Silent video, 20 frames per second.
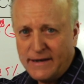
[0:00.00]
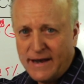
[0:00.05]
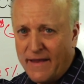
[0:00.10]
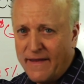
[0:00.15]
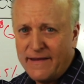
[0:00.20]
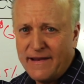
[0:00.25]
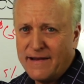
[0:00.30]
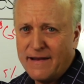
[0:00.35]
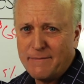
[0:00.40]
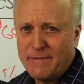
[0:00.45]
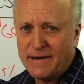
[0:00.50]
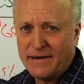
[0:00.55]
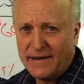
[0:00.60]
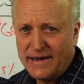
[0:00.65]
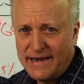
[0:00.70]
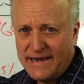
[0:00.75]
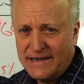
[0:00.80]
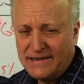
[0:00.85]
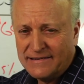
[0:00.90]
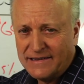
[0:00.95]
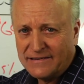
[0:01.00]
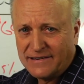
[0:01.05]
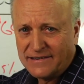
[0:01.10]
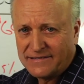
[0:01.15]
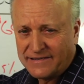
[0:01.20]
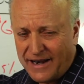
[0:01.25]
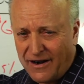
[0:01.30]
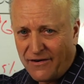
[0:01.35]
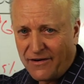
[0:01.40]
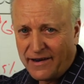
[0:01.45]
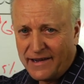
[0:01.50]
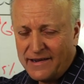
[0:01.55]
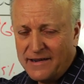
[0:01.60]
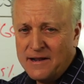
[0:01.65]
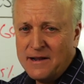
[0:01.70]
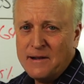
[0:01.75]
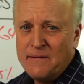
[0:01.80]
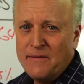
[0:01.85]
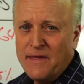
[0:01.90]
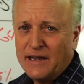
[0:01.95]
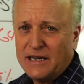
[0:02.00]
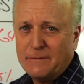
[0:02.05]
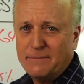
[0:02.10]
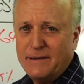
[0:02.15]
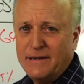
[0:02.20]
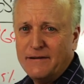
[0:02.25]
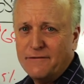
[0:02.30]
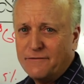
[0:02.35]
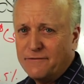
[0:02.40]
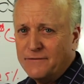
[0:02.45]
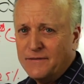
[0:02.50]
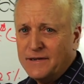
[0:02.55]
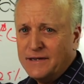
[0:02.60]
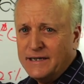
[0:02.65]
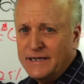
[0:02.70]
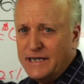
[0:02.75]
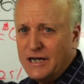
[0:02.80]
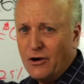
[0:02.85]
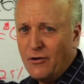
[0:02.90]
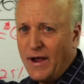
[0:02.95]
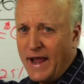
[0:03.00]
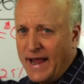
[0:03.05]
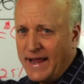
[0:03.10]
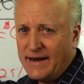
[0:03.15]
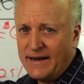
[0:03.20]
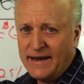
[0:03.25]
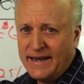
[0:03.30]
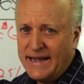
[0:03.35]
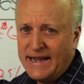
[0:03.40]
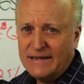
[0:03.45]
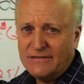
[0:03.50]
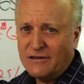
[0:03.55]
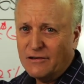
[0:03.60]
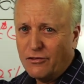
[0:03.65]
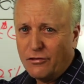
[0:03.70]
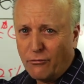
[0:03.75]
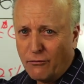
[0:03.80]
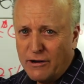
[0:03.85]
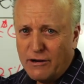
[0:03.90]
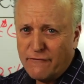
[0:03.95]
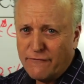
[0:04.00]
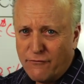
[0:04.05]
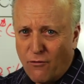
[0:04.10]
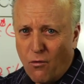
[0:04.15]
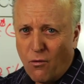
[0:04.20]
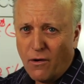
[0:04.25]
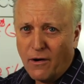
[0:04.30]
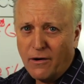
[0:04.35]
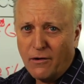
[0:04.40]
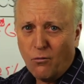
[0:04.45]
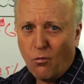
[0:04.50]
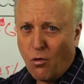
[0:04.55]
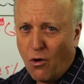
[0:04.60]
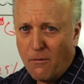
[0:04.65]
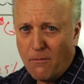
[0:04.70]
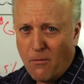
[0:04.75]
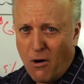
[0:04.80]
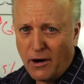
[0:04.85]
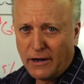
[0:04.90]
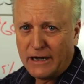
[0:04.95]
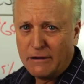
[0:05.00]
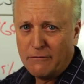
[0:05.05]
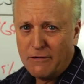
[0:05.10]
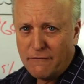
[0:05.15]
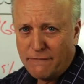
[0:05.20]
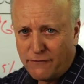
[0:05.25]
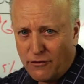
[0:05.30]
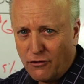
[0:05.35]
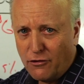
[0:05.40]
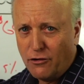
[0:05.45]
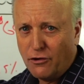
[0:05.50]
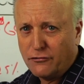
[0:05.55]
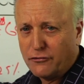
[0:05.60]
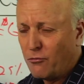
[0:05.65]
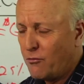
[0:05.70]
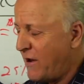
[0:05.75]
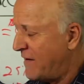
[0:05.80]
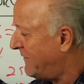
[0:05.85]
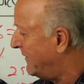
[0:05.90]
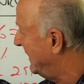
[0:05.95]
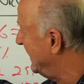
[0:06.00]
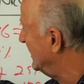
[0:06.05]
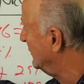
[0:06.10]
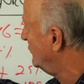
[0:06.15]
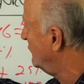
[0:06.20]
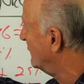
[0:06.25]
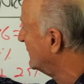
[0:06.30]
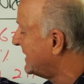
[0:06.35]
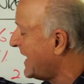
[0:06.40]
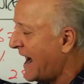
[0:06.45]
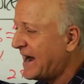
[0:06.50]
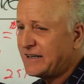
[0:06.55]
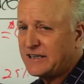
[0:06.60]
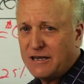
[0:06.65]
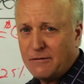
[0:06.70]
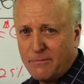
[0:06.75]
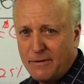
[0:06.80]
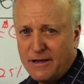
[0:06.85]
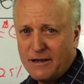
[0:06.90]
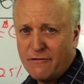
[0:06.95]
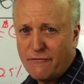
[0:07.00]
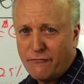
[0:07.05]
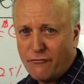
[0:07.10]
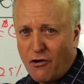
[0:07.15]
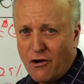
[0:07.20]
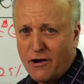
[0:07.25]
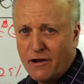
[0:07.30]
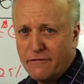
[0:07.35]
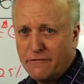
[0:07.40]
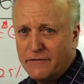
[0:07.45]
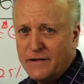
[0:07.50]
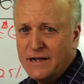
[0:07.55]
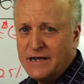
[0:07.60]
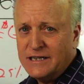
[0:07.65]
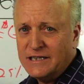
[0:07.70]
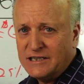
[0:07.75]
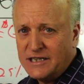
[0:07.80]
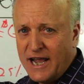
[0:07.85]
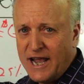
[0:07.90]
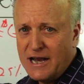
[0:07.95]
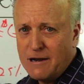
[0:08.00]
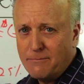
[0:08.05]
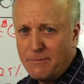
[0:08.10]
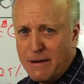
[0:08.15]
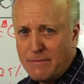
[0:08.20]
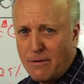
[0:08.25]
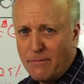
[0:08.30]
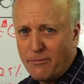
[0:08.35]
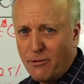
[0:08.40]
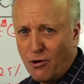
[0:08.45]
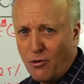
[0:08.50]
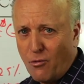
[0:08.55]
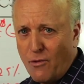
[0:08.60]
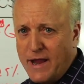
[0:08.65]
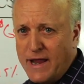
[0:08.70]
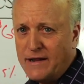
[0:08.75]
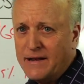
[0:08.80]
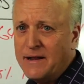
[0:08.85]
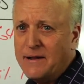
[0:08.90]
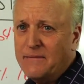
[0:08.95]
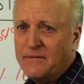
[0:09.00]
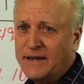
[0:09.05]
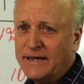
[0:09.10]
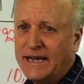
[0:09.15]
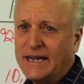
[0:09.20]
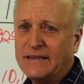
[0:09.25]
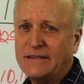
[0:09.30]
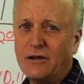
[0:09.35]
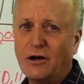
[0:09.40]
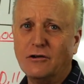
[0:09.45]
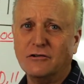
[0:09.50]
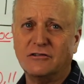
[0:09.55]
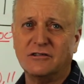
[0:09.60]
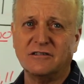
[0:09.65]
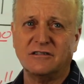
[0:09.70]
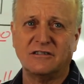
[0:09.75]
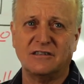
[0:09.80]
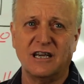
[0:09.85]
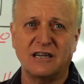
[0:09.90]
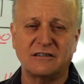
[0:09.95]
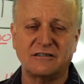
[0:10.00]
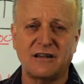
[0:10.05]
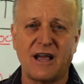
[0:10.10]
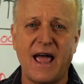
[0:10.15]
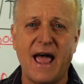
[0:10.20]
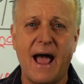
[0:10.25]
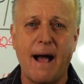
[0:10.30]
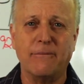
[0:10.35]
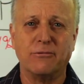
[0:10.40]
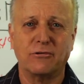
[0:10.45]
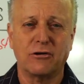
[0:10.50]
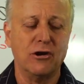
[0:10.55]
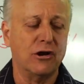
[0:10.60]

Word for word: Now, that doesn't have to be leads necessarily. It could be you know, eight leads and three or four warm market referrals or whatever it is. You've got to be in front of 10 people per week to get those six apps.